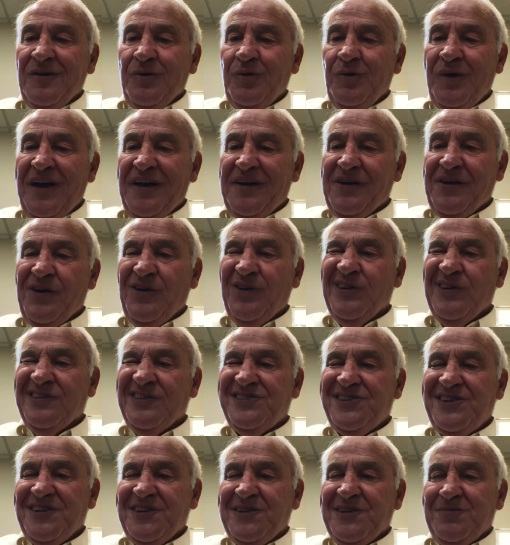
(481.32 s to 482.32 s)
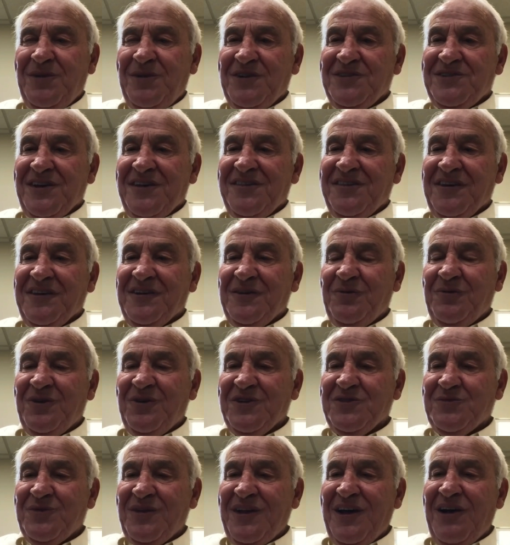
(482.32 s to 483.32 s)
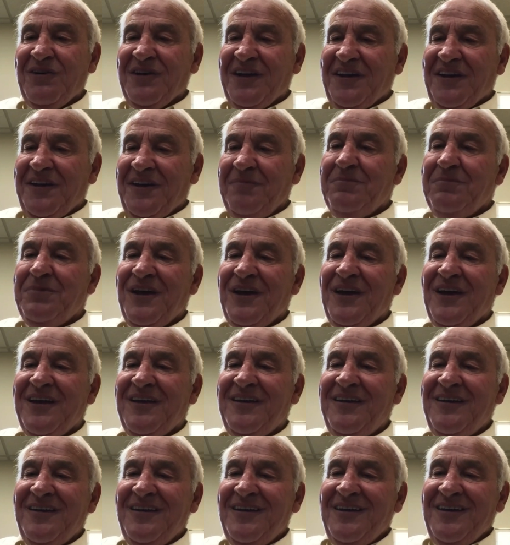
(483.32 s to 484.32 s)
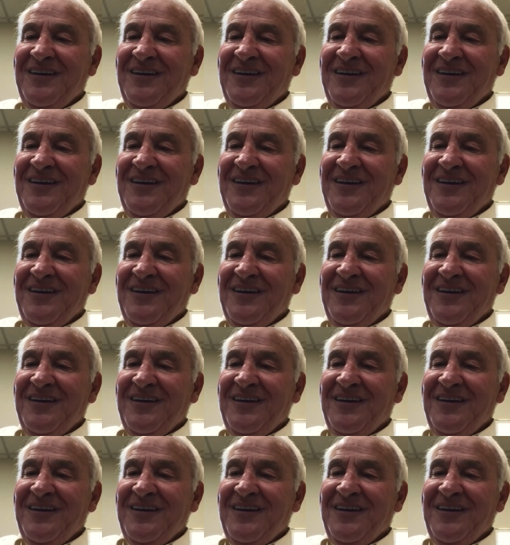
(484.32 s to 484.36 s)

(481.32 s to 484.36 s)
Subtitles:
we had to go 6 months, I think it was, without getting paid